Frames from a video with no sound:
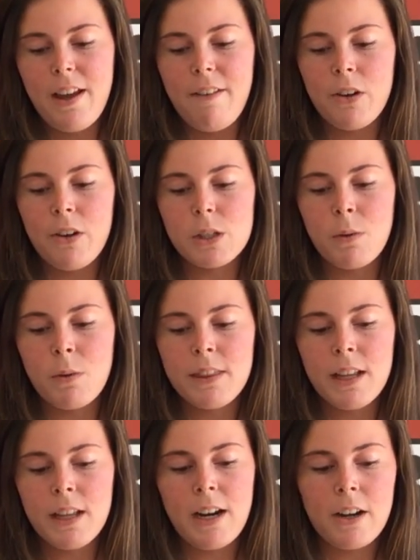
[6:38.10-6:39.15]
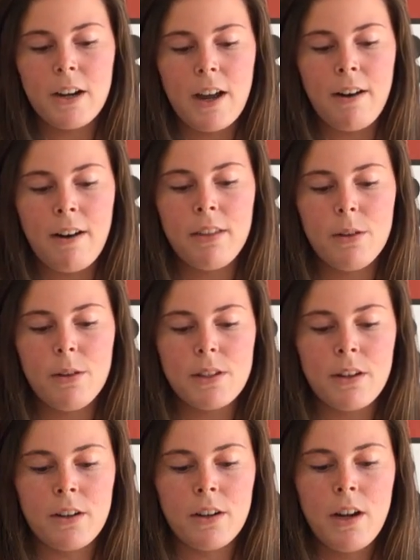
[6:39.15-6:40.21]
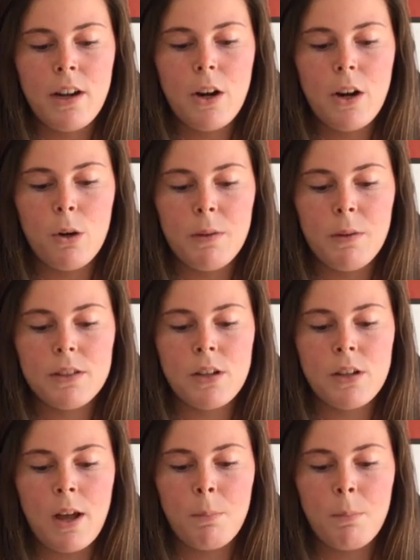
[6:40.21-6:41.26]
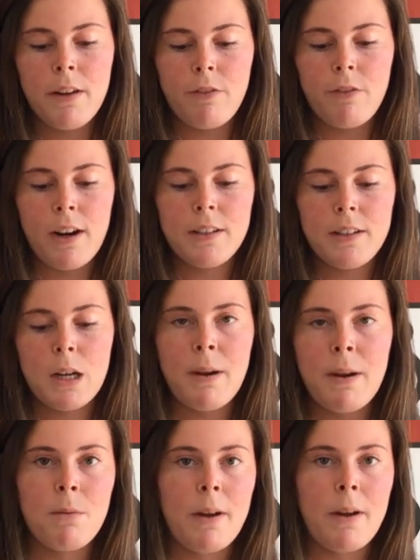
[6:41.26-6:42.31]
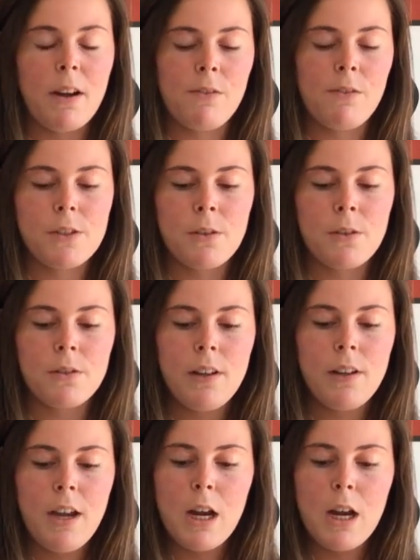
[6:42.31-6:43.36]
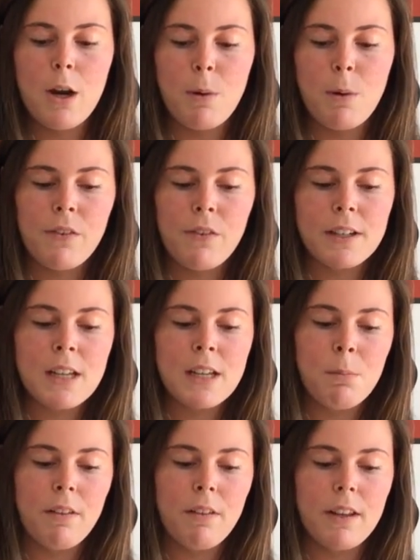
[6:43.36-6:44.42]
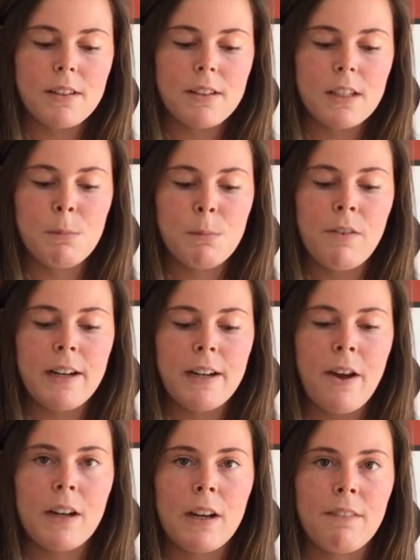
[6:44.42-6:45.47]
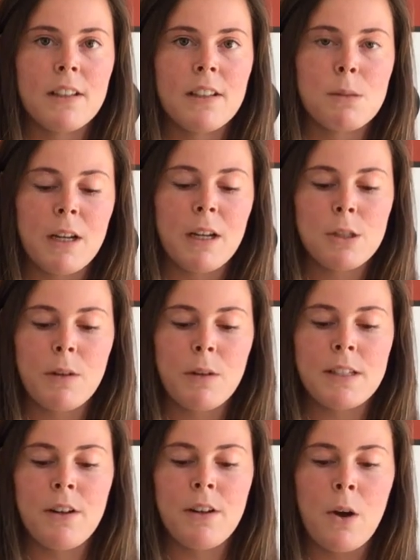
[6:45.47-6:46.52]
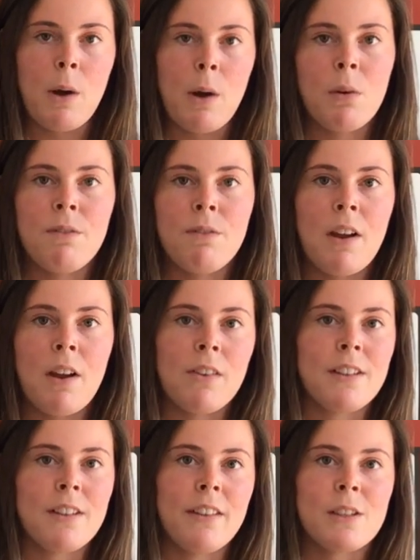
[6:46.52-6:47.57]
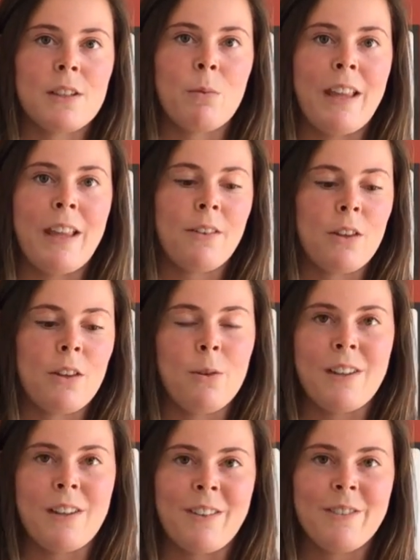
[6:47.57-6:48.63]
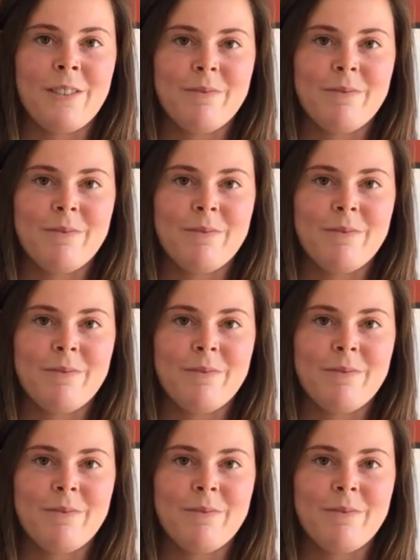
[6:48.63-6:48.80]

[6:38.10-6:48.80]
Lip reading: If there's one thing that I got out of the youth center, it would be to not be afraid to come out of my comfort zone. A perfect example of this is me right now giving a speech because I know I would have never done this without the youth center.